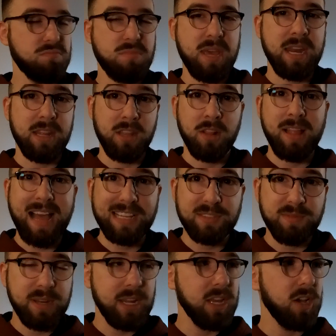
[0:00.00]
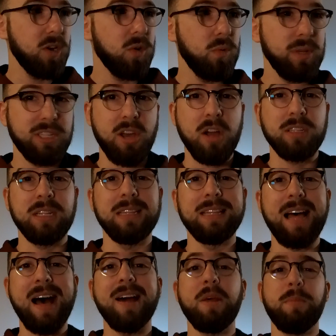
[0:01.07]
it in the last video. We talked a
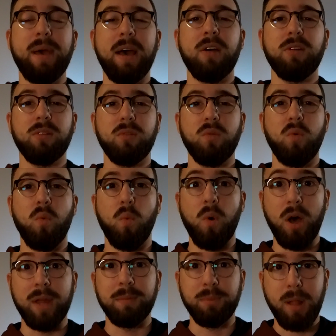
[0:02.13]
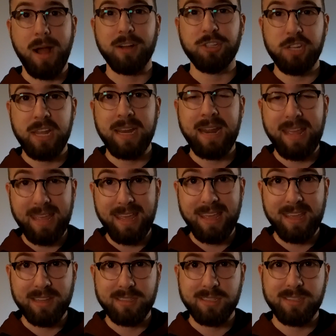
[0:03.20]
lot about what blockchain
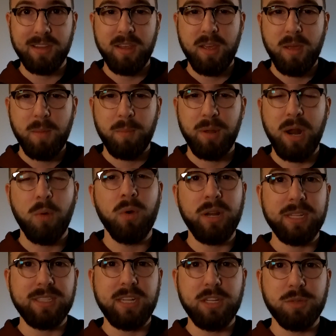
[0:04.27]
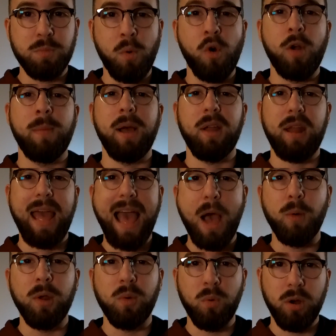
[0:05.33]
is, but I want to teach more about
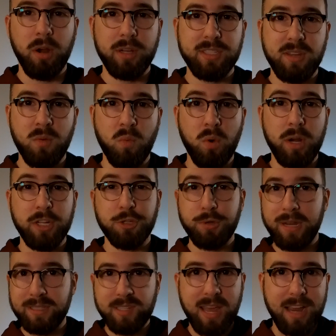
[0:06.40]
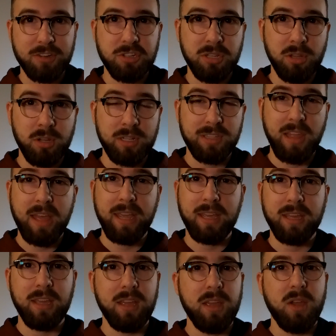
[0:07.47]
how it works and what a transaction looks
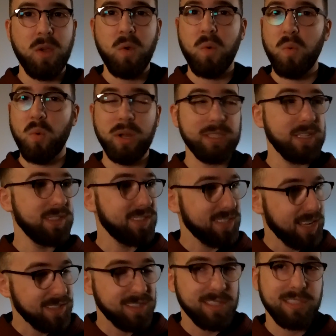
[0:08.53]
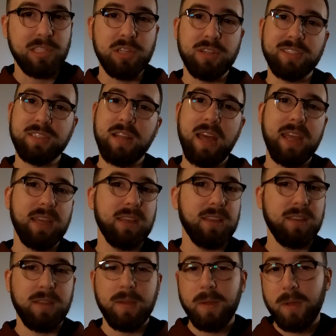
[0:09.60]
like, what consensus looks
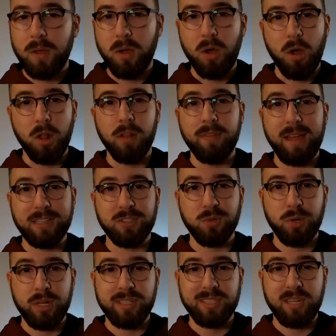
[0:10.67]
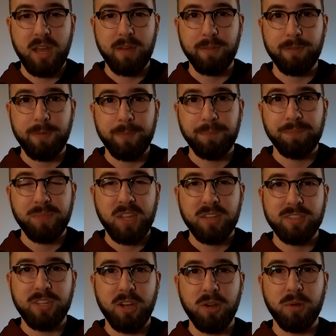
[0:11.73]
like, all that sort of stuff.
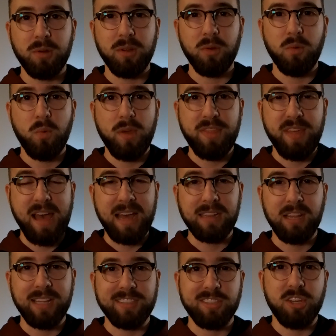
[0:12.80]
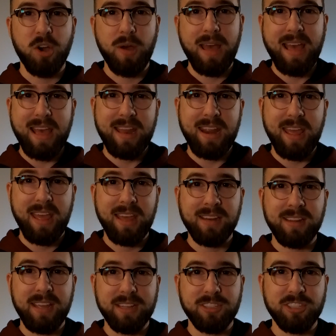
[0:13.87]
So with that, let's go ahead
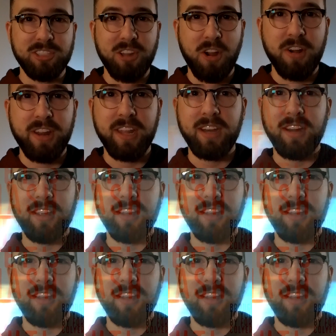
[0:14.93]
and get started.